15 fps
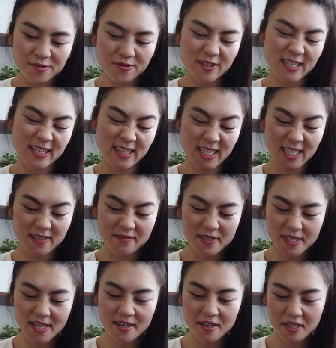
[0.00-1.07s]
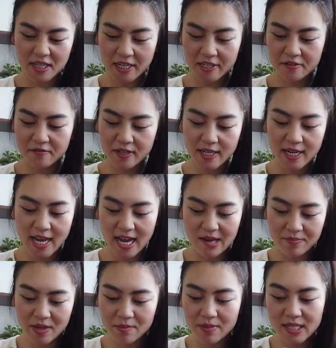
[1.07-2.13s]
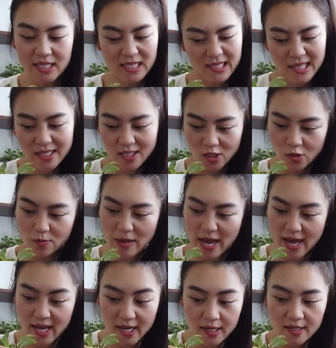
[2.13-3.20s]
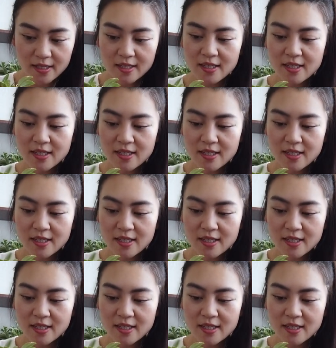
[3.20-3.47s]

three leaves that are kind of unhappy, but it's not too bad.